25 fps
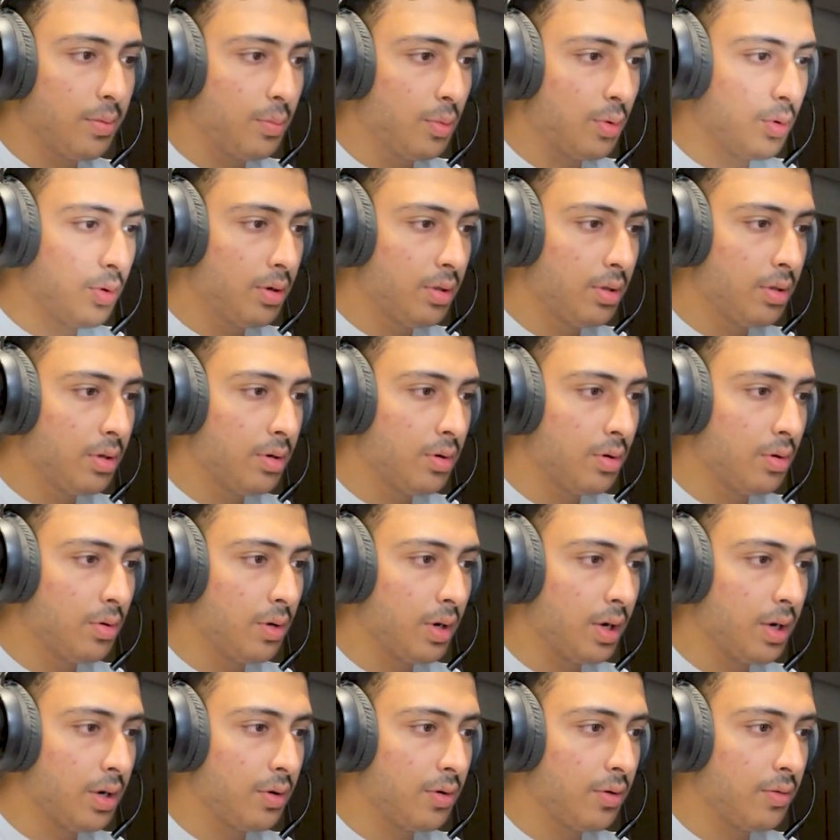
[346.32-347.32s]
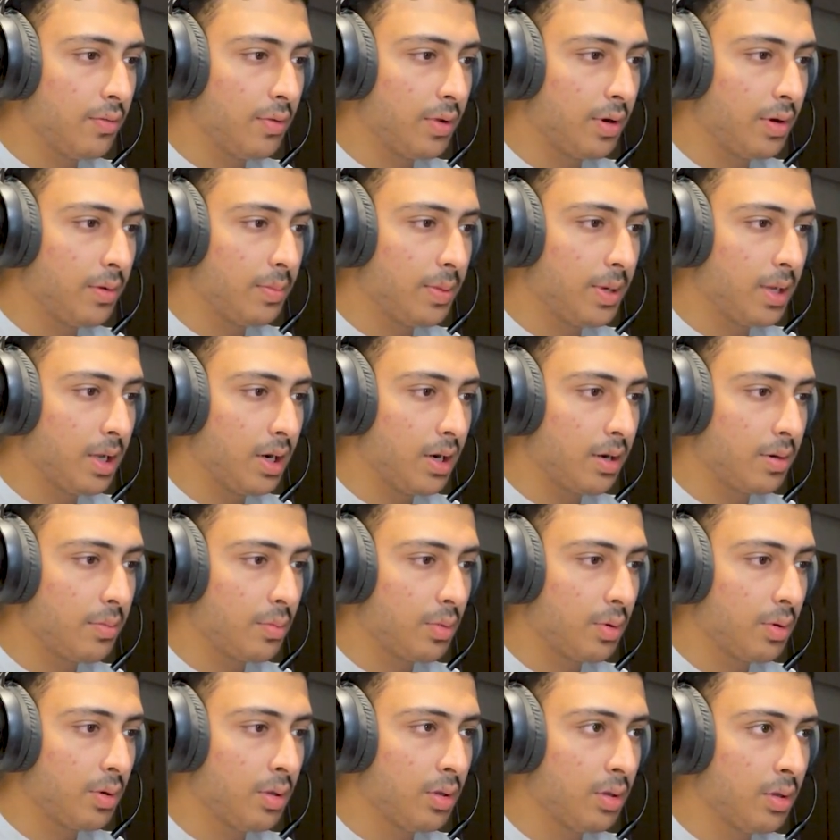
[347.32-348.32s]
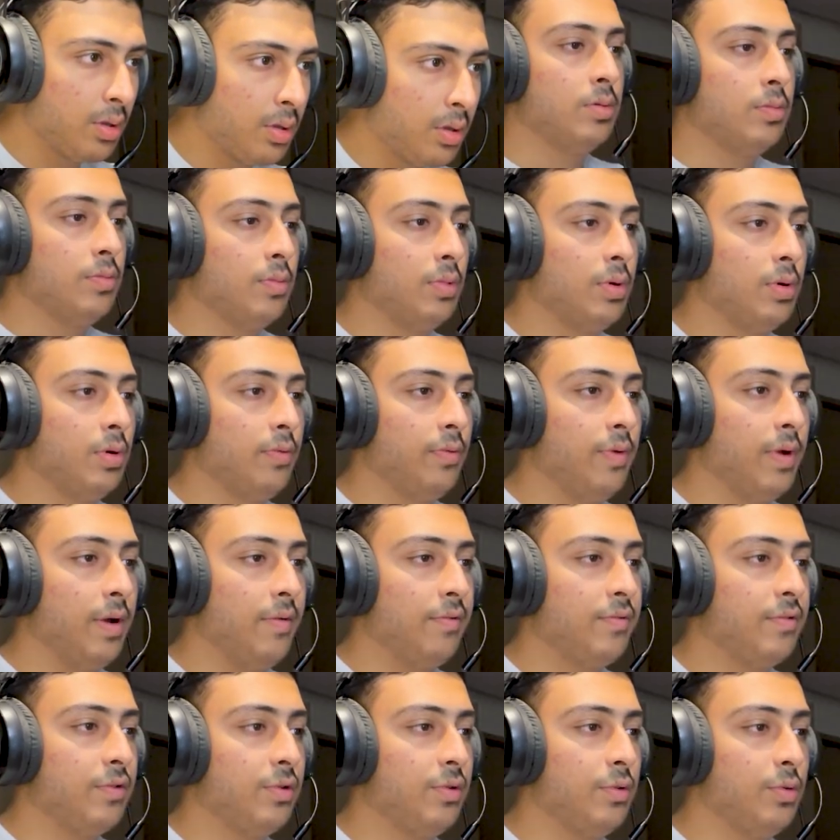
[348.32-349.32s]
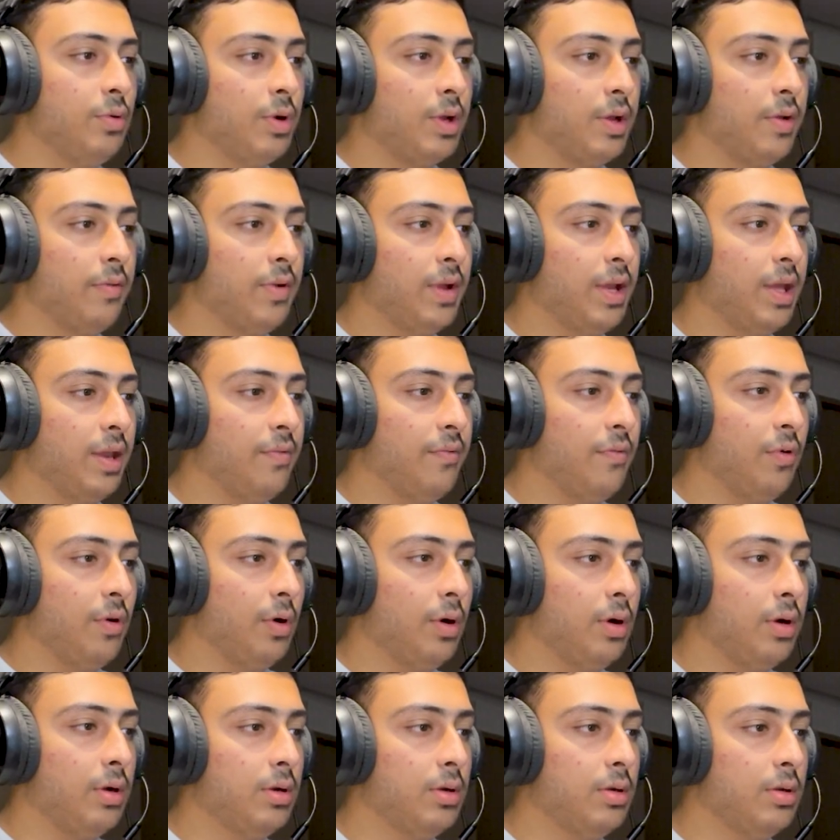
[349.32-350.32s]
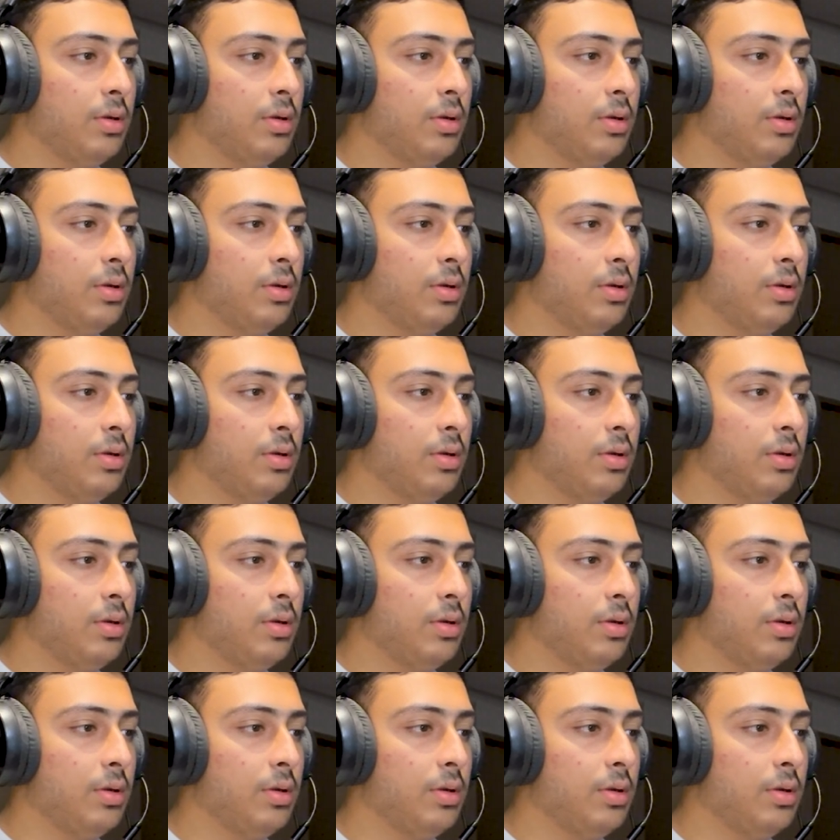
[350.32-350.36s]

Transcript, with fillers: mode. No, I don't want to play hard mode. What do we have to do? Okay, we can walk.